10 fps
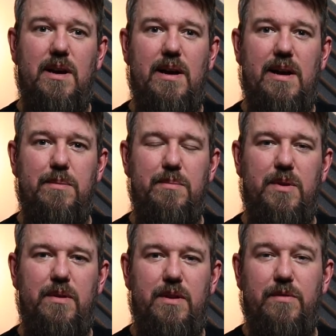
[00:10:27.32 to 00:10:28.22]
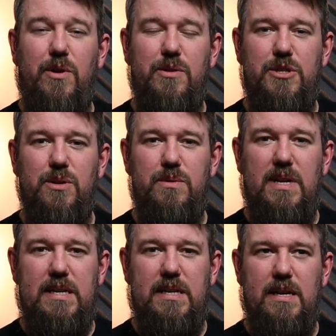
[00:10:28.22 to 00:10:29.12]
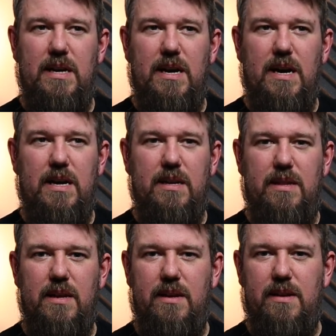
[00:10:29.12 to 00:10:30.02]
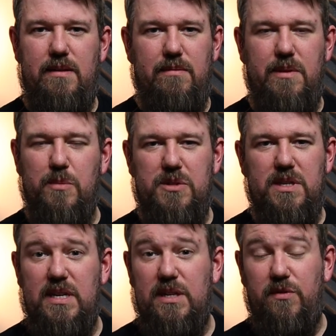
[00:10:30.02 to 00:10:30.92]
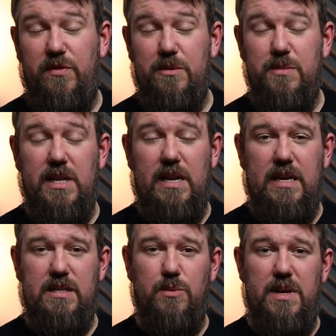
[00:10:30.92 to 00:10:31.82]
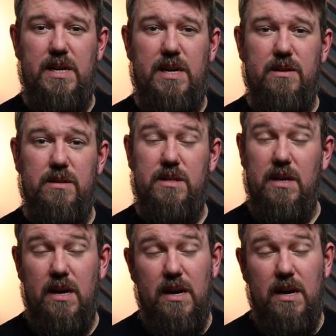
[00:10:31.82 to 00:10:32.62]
You've all shown that. And I think the most successful films of the last 20 years